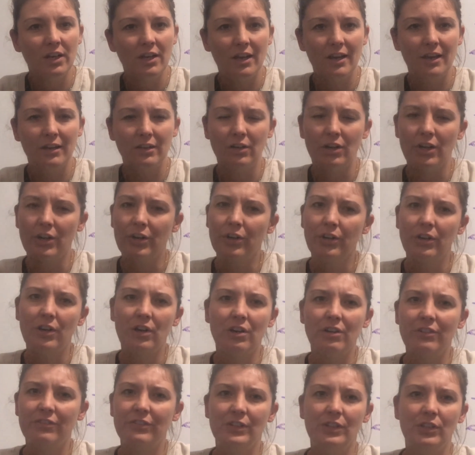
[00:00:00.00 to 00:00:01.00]
And I don't know
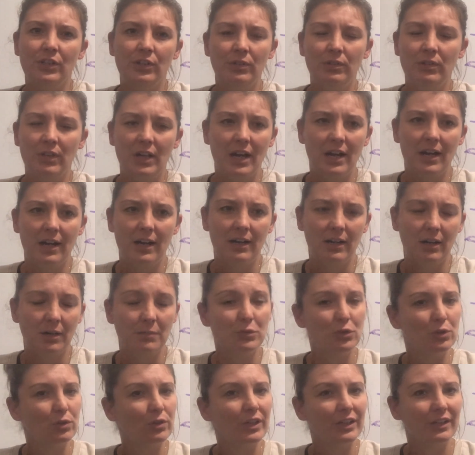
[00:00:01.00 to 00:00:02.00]
if you, I'm
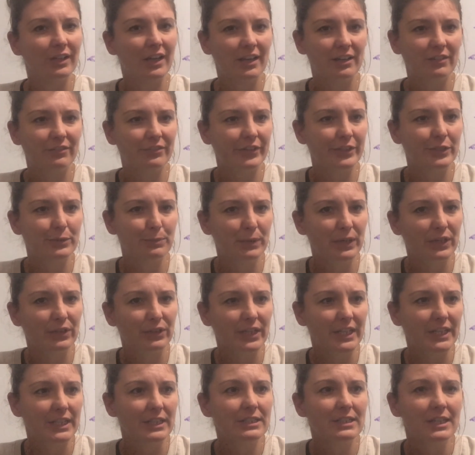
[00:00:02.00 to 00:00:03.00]
talking out of
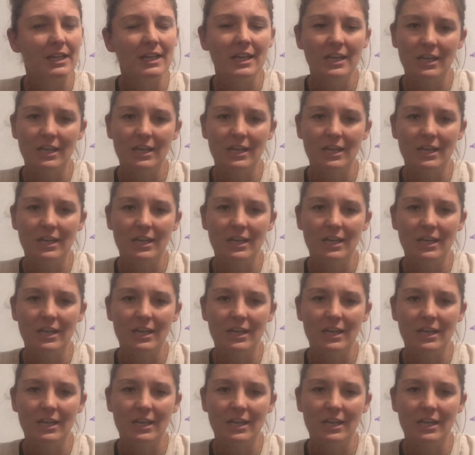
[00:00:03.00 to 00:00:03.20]
experience,